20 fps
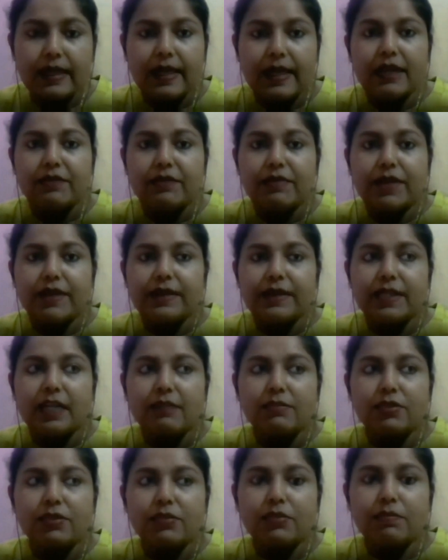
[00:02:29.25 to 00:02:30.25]
And when it
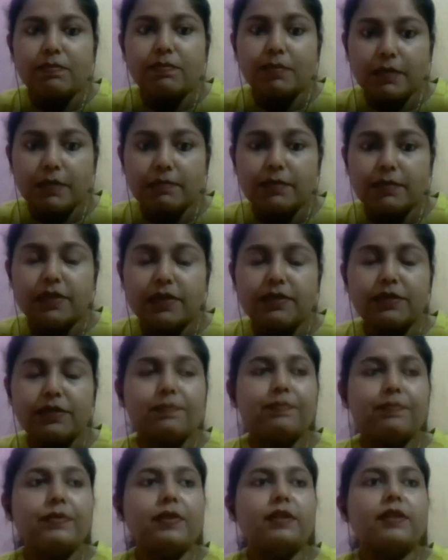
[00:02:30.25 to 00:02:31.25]
comes to purpose,